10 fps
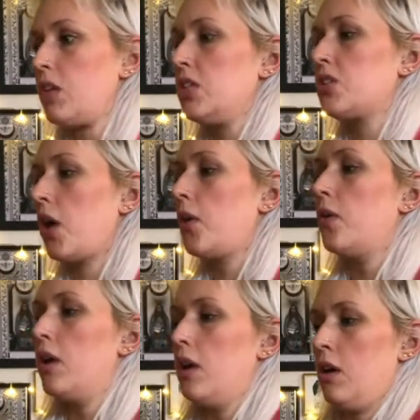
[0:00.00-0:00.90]
So,
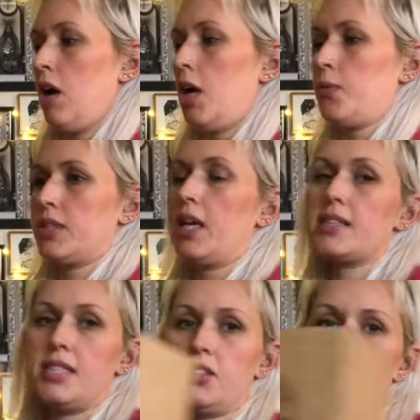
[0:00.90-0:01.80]
I would like
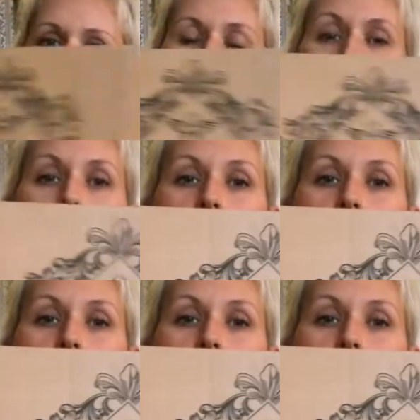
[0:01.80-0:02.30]
to introduce to